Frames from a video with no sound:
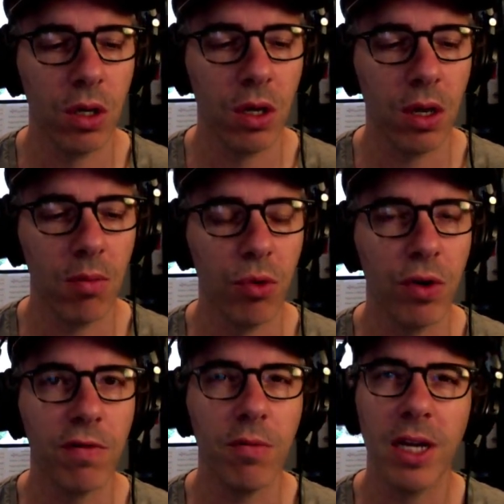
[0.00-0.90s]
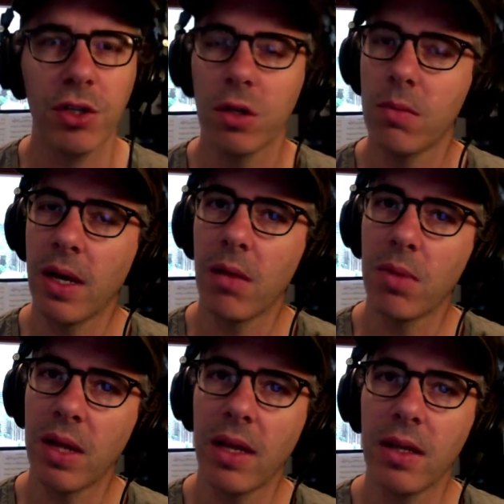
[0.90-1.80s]
more information about
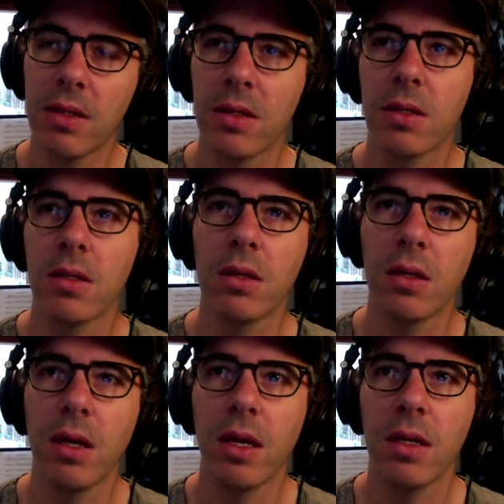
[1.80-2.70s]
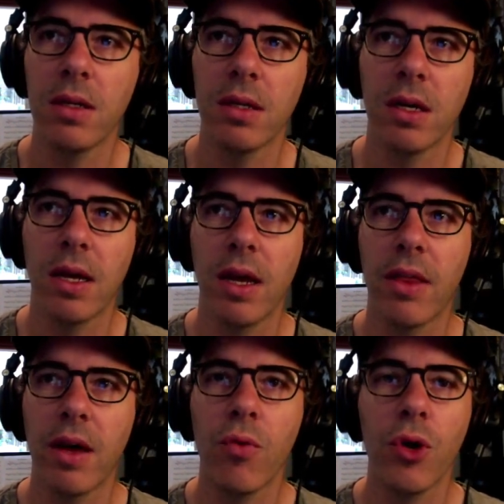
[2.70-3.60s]
playlists and how
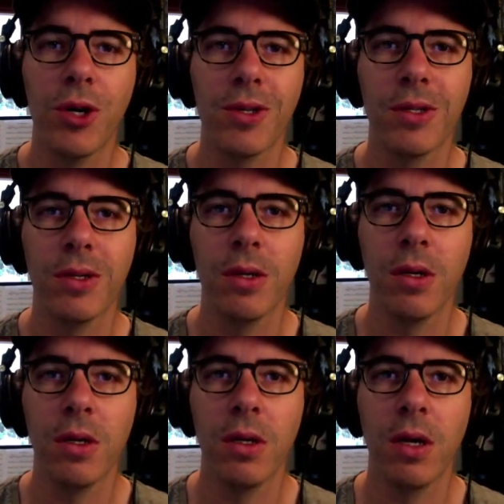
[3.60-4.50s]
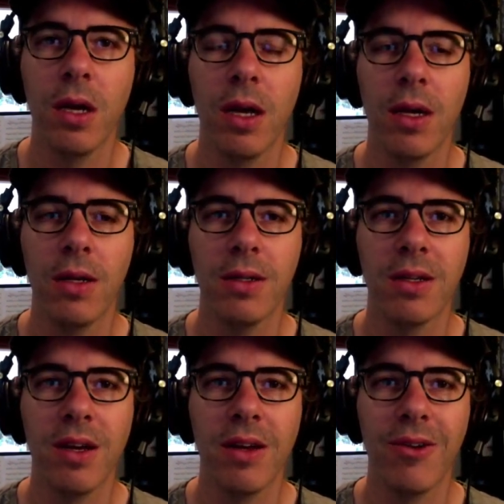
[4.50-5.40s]
that works. And
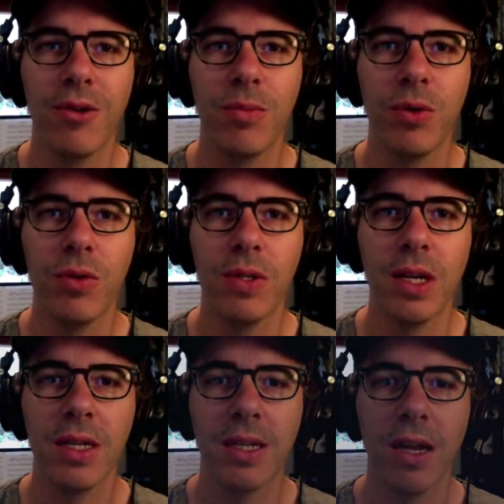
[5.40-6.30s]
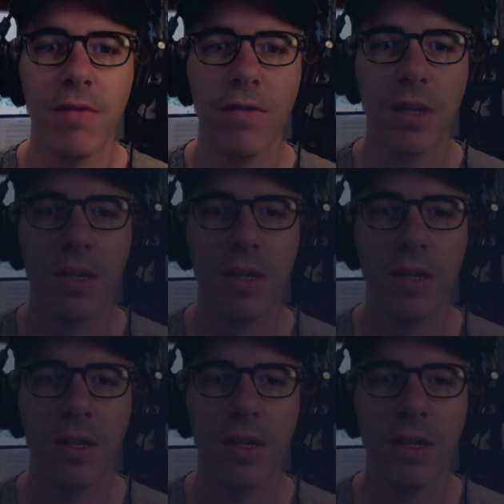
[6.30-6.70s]
I hope you stay safe and